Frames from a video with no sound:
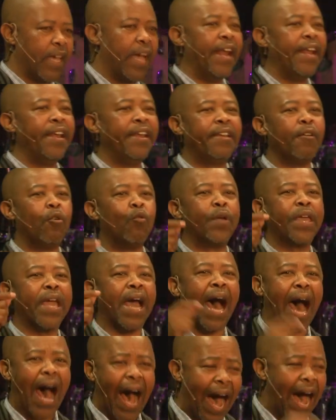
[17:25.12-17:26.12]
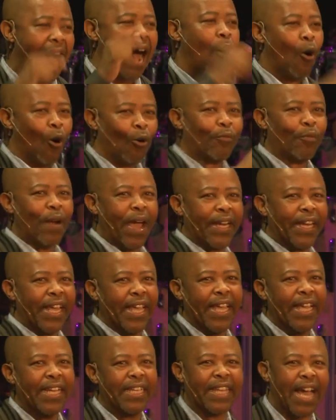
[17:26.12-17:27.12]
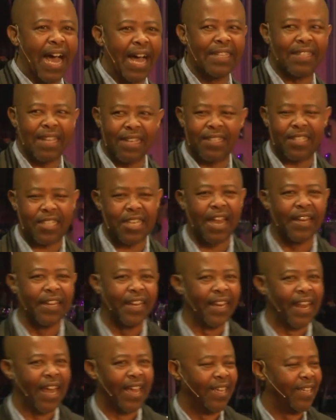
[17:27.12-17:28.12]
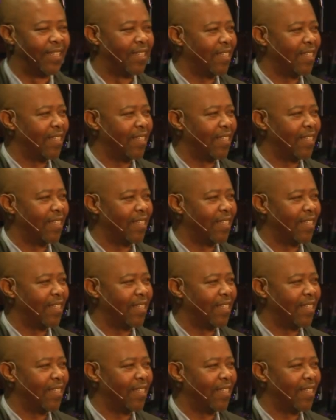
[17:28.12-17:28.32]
And we are already in that as shining light.